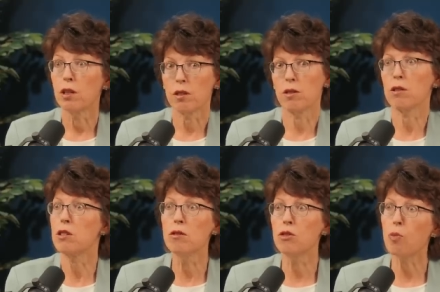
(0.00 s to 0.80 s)
Uh,
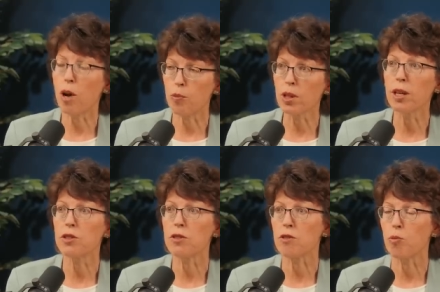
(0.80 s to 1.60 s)
huge
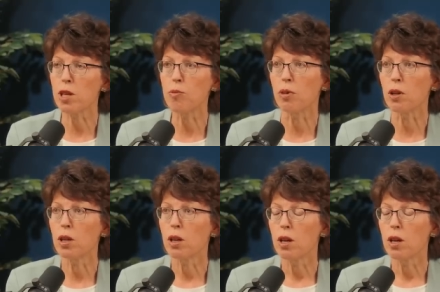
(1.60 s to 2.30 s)
populations of people.